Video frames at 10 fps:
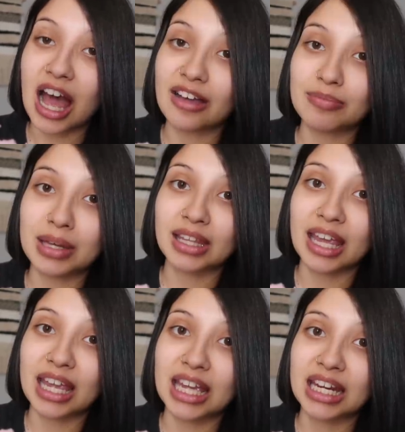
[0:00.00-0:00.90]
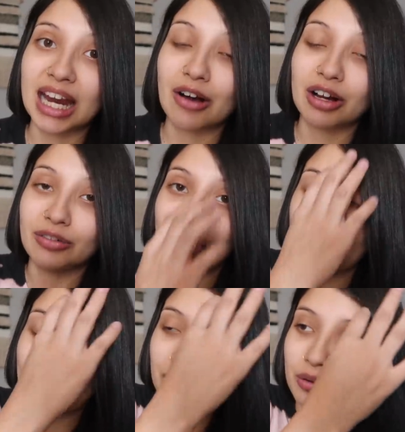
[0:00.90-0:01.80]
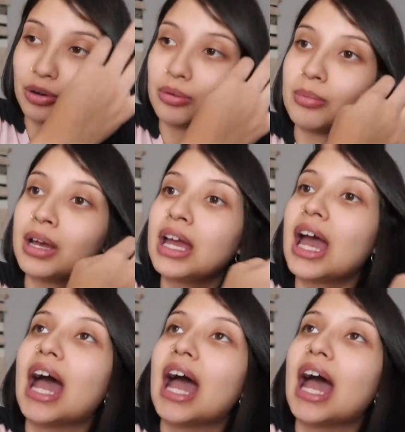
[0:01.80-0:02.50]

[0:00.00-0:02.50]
I've been like in and out of the bathroom.